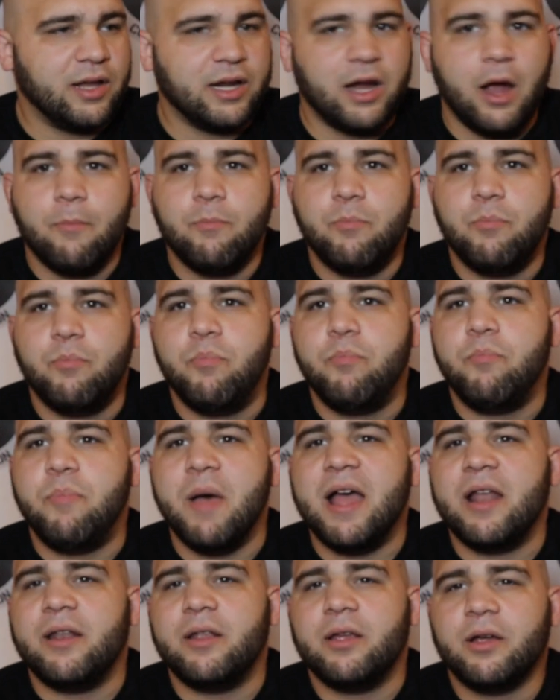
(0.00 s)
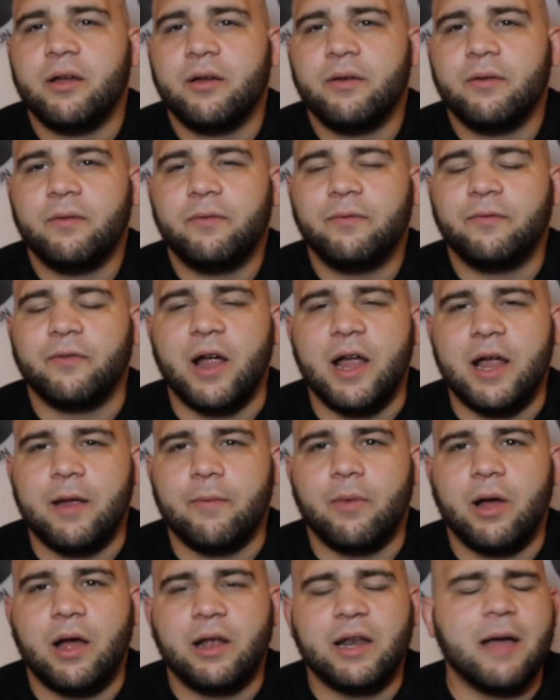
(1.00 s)
like a bed
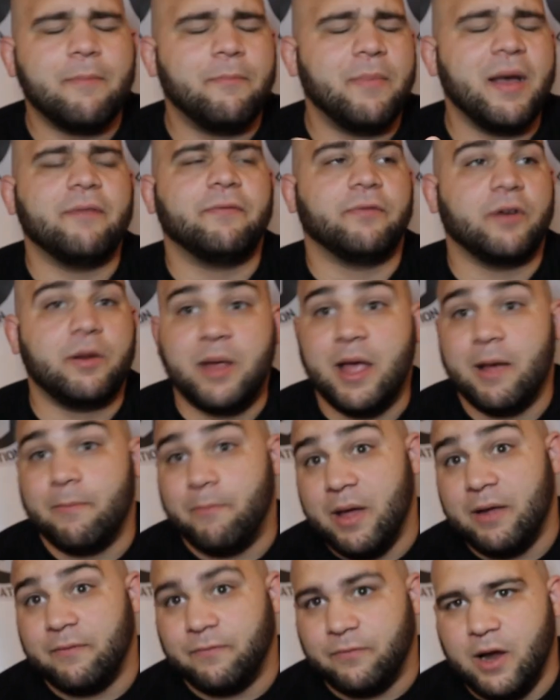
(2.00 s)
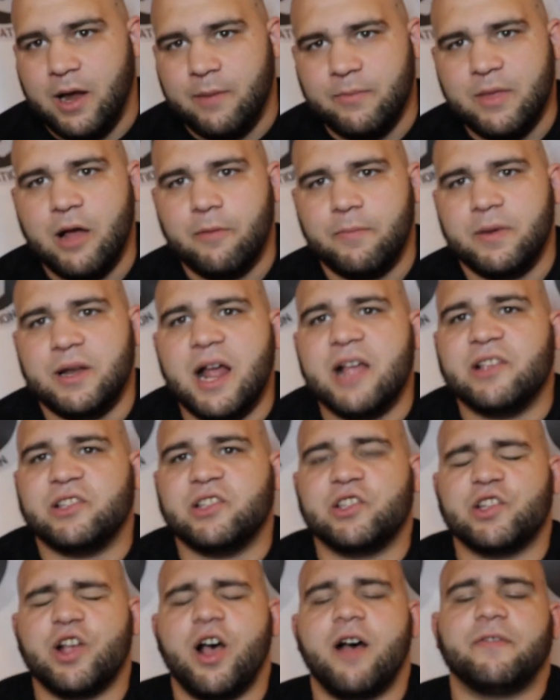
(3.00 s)
frame, uh, not bed frame, yeah, bed frame, that'll be nice
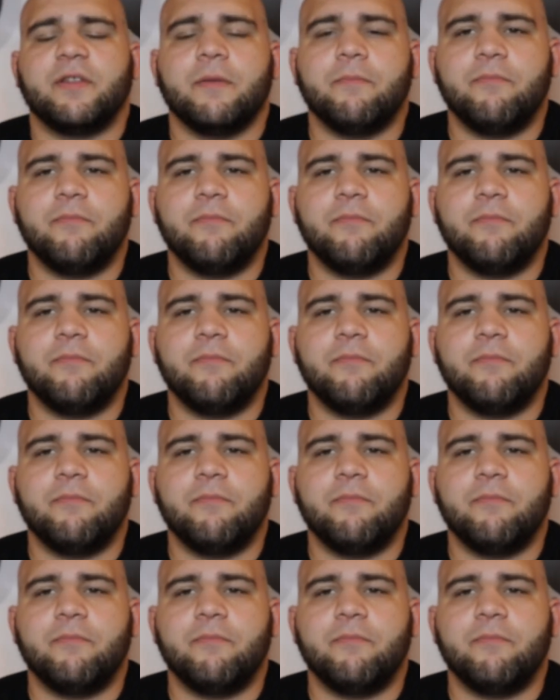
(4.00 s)
and soft.